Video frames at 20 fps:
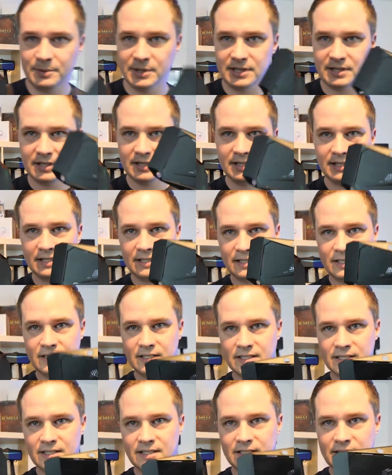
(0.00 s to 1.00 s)
bit
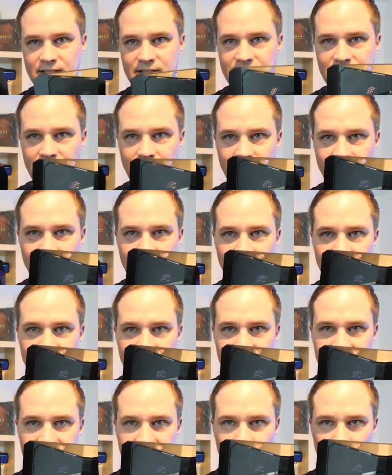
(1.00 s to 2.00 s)

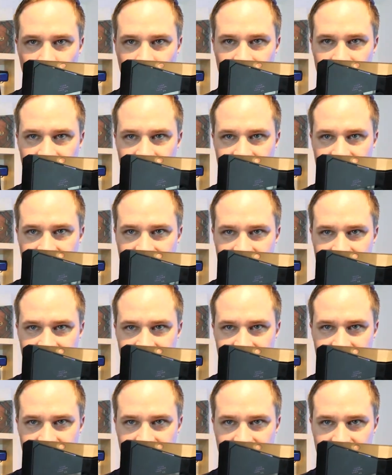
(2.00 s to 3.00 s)
different. It's more it's
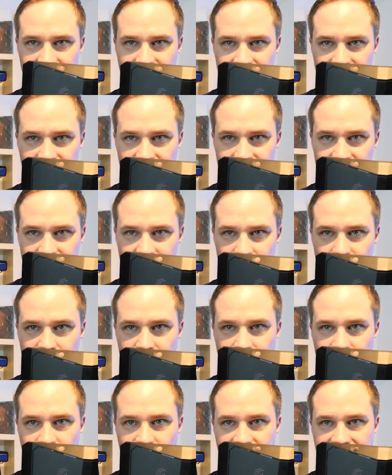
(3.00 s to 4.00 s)
it's
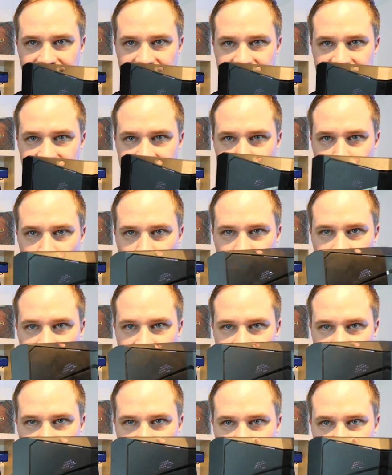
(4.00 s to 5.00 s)
reflects more
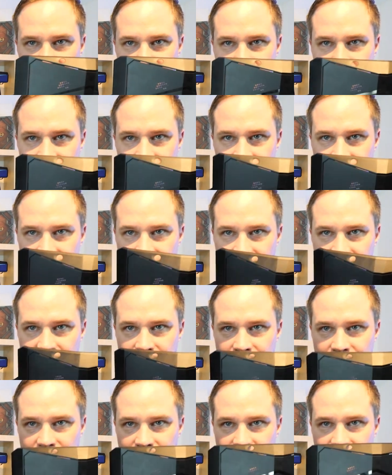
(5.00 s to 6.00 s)
than this.
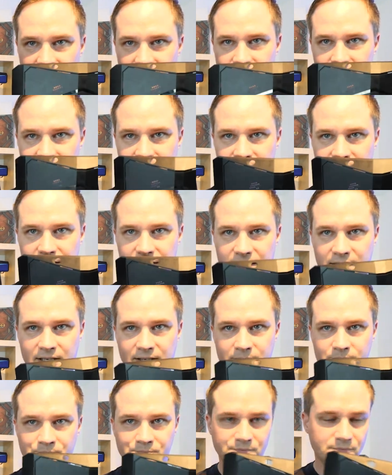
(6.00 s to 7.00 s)
Yeah, you see that,
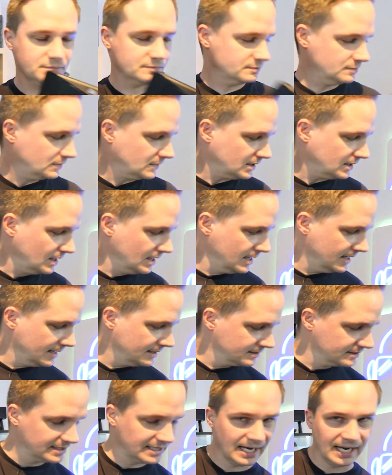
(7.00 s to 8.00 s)

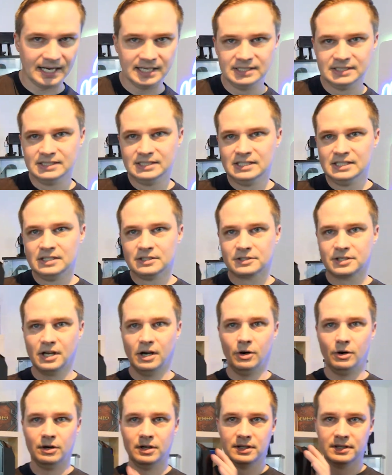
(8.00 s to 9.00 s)
and yeah.
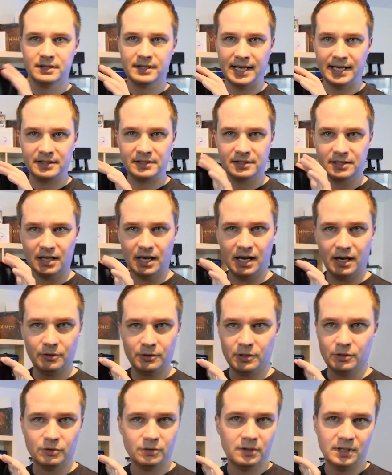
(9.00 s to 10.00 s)
So that's how
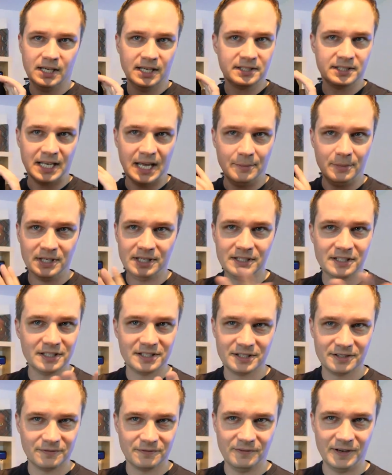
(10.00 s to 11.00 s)
you assemble it.
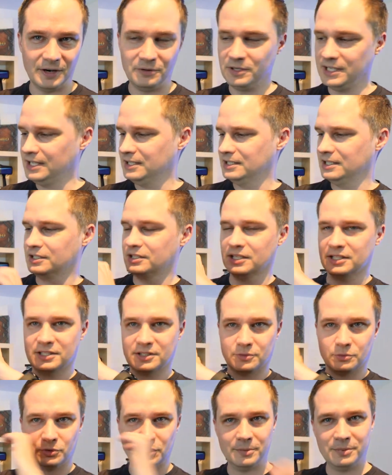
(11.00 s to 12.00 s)
It's very easy,
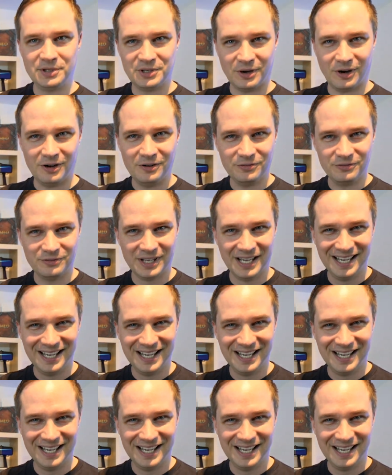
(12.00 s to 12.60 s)
just rip it off.